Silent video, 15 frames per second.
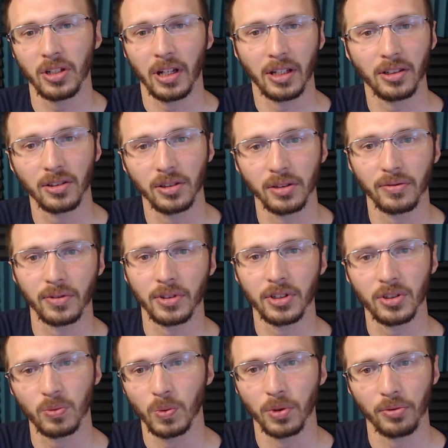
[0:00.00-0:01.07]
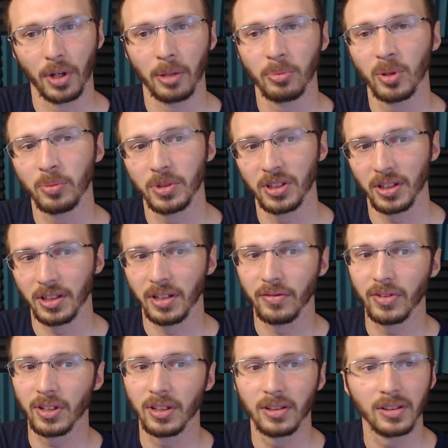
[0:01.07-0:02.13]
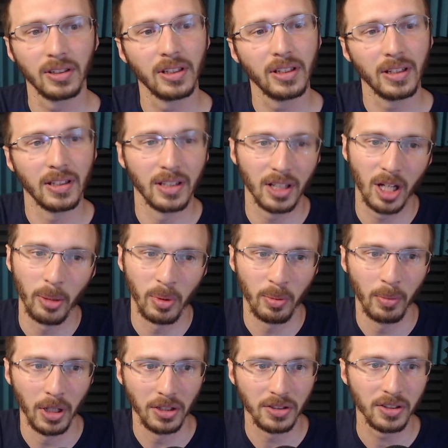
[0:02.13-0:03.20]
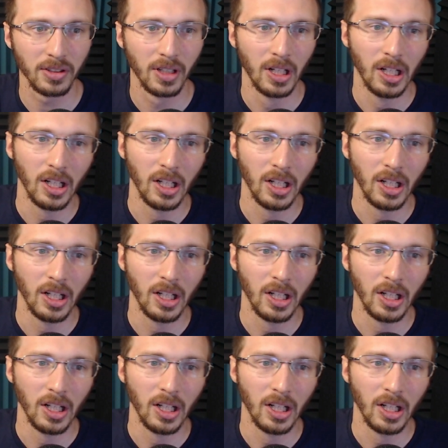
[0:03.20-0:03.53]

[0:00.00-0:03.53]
and deliveries will ramp up significantly in the coming months.